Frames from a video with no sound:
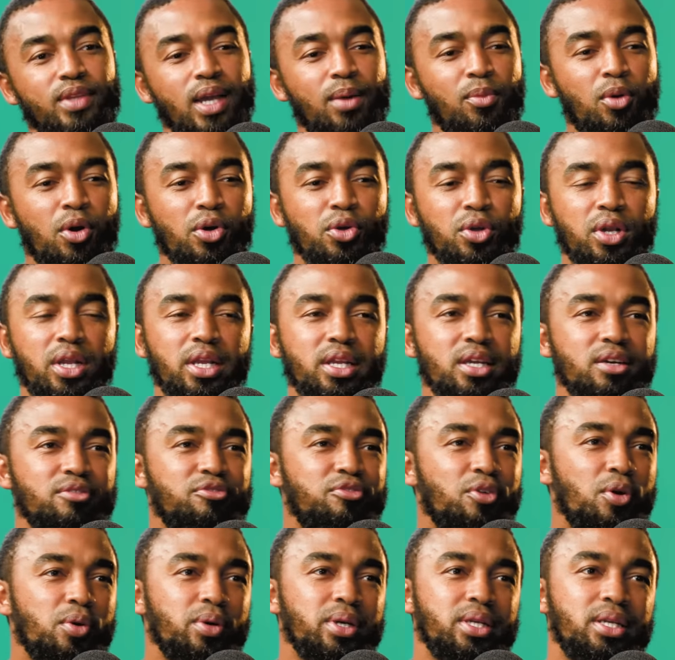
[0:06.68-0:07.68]
Yabo, you're leaning
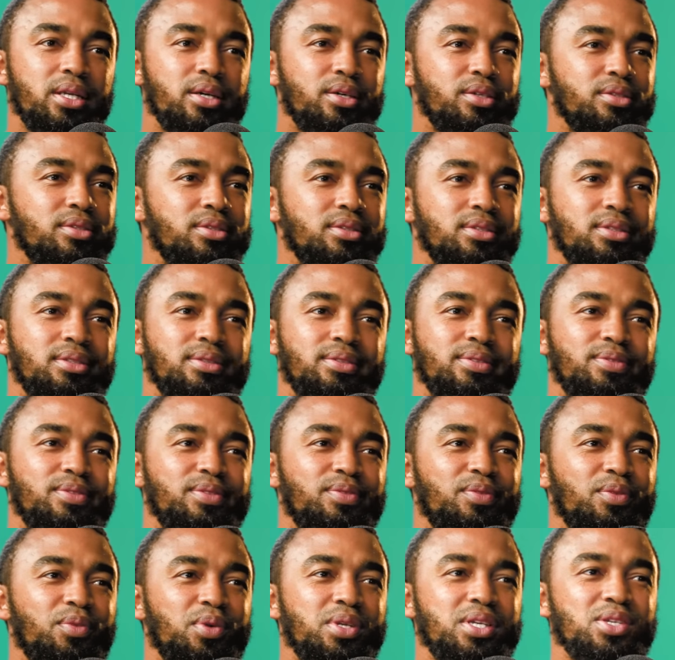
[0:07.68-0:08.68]
forward now.
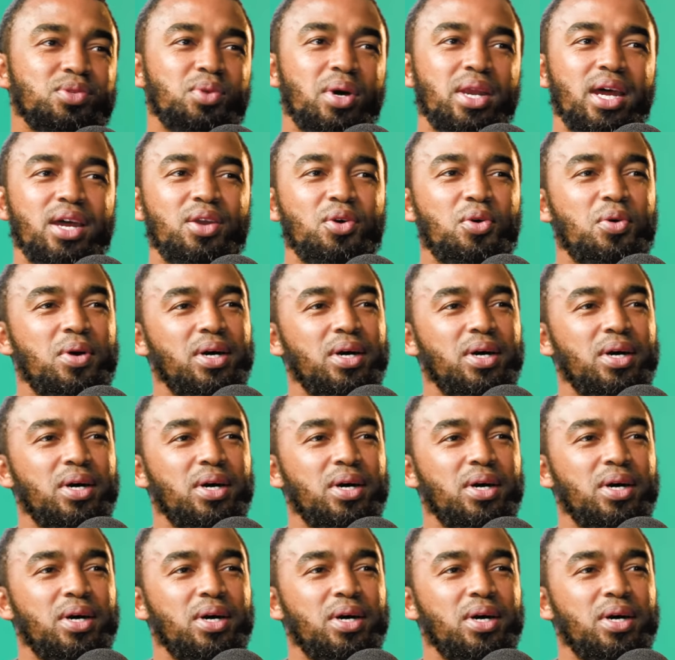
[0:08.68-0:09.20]
Which is what I don't